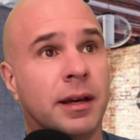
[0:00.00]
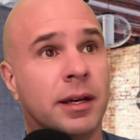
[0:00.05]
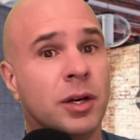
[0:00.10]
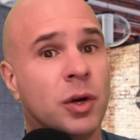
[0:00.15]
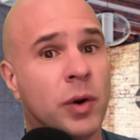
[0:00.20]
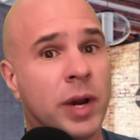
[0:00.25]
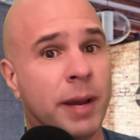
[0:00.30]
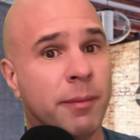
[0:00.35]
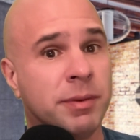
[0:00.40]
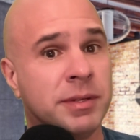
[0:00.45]

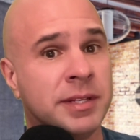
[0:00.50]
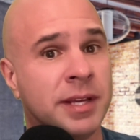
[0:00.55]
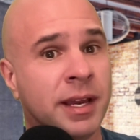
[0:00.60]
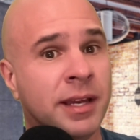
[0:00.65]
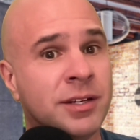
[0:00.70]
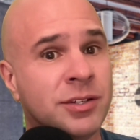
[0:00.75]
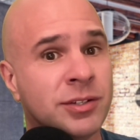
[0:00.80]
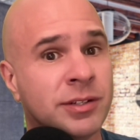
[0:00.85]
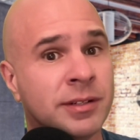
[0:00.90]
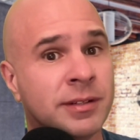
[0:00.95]

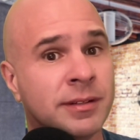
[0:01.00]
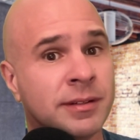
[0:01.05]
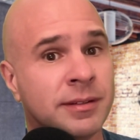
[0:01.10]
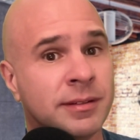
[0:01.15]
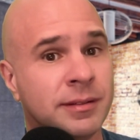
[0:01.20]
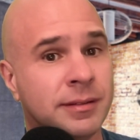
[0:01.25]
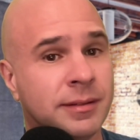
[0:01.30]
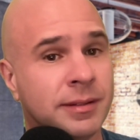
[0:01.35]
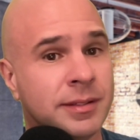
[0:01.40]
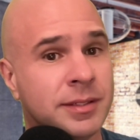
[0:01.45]
cohabitation,
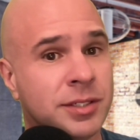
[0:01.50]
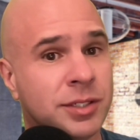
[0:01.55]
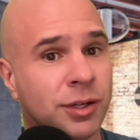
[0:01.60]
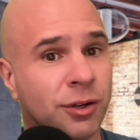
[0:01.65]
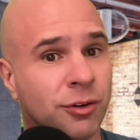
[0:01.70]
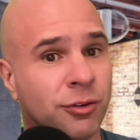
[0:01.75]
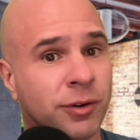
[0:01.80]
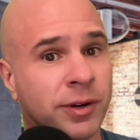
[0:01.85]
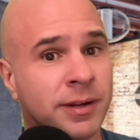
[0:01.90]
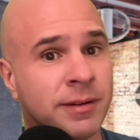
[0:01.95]
and
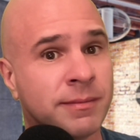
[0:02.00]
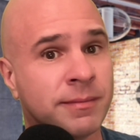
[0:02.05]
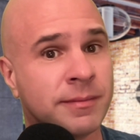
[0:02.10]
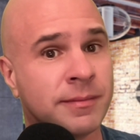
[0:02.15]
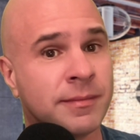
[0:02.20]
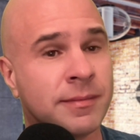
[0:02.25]
children,